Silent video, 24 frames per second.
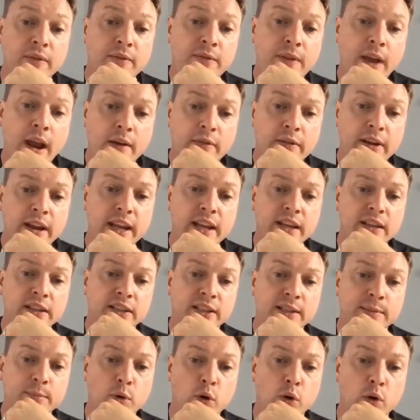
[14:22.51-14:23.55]
very
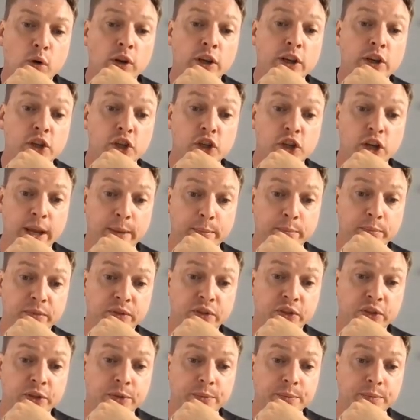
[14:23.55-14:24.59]
small
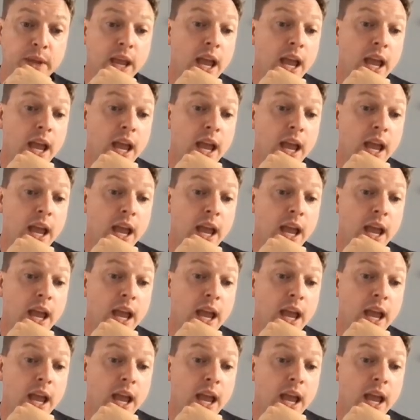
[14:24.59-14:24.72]
shims.